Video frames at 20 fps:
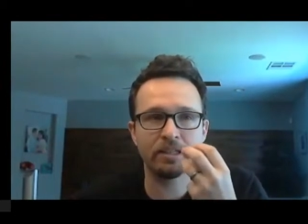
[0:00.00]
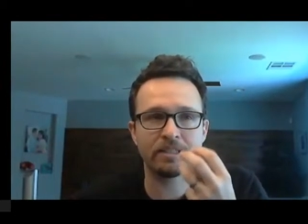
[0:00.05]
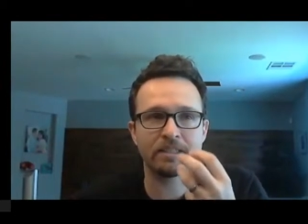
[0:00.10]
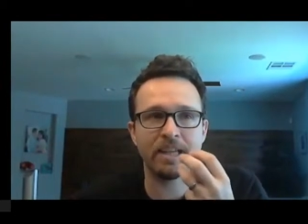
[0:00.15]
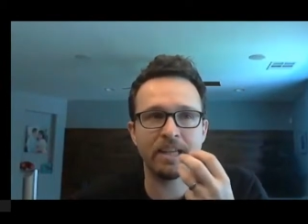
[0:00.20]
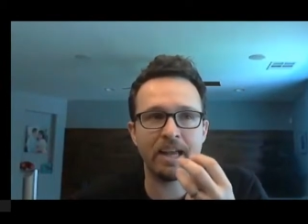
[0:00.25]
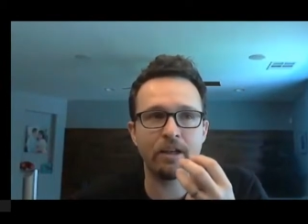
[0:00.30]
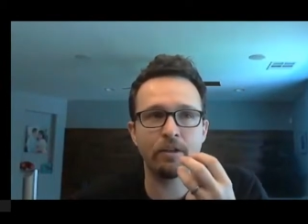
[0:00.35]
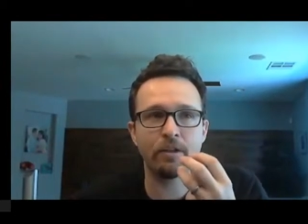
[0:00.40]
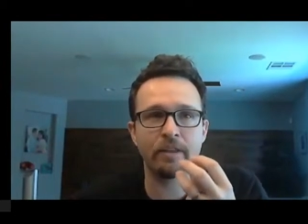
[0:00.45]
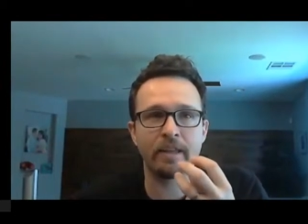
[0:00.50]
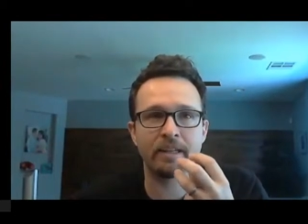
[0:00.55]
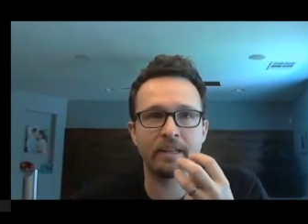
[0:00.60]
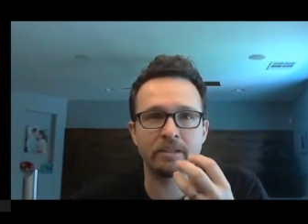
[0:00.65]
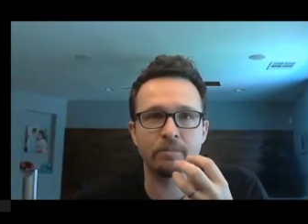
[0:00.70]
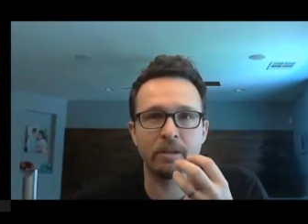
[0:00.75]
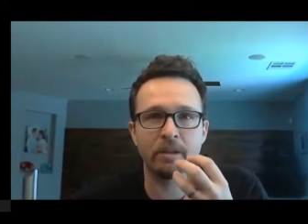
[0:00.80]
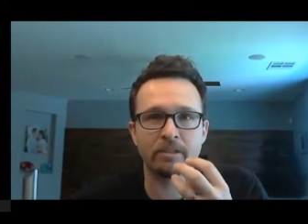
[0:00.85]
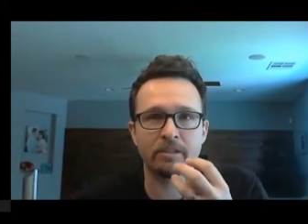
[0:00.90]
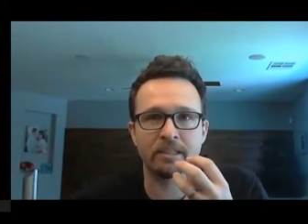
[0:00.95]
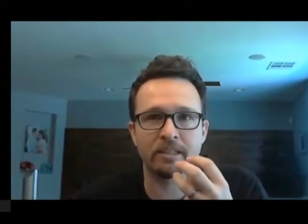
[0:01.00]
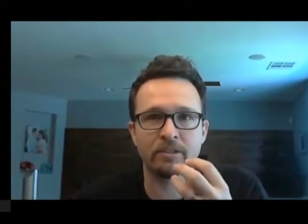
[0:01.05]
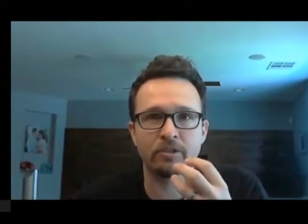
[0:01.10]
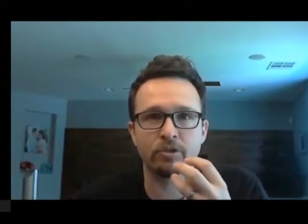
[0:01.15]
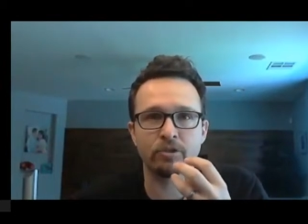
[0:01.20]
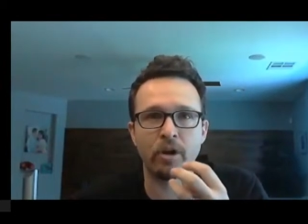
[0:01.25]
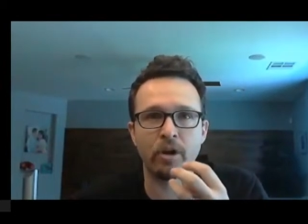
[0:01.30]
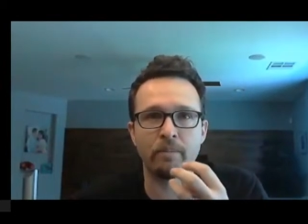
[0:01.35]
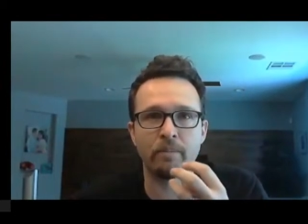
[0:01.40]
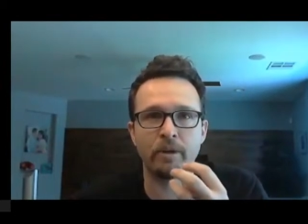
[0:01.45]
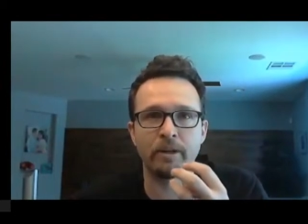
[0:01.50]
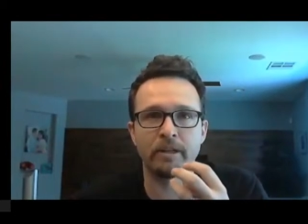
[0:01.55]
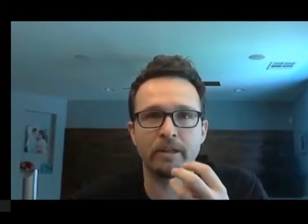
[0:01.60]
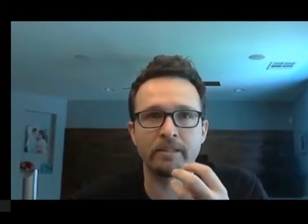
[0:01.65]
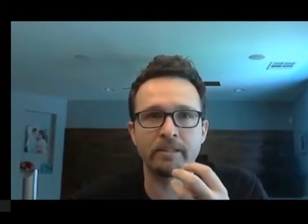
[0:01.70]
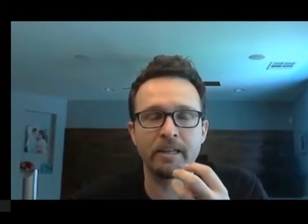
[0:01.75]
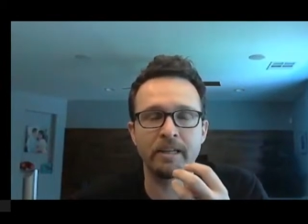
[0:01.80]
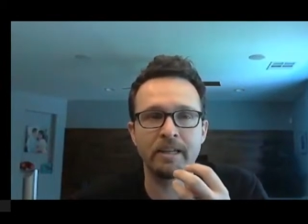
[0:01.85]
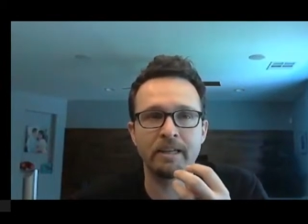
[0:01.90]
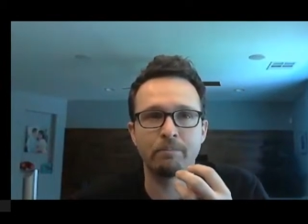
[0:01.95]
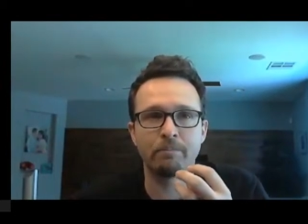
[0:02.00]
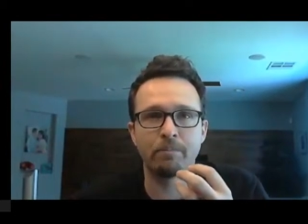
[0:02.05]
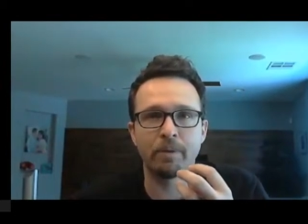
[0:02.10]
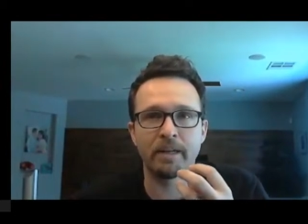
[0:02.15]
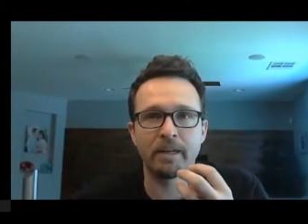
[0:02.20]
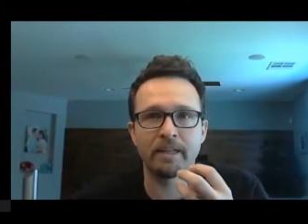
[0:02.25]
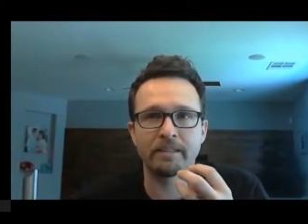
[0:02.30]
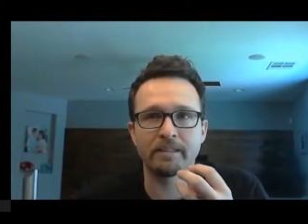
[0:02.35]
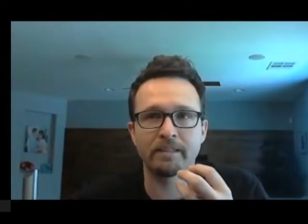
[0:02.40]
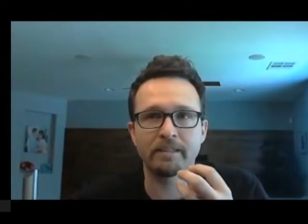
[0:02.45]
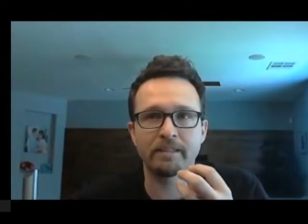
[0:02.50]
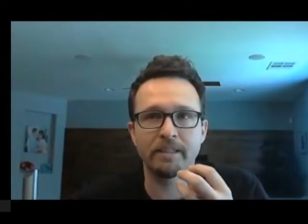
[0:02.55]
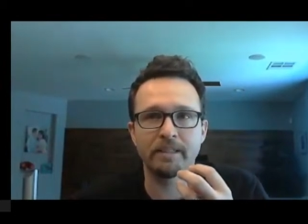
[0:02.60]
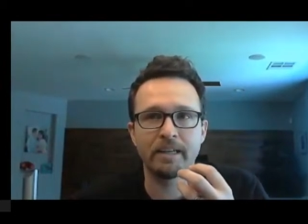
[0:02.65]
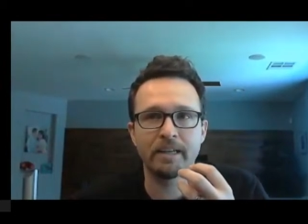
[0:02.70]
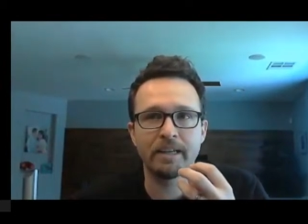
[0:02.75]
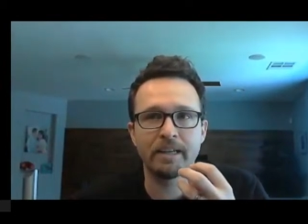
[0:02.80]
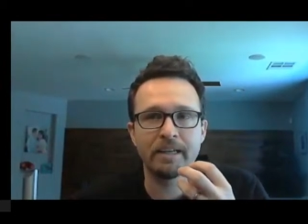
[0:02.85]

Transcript: tell that it smells like strawberries, but it's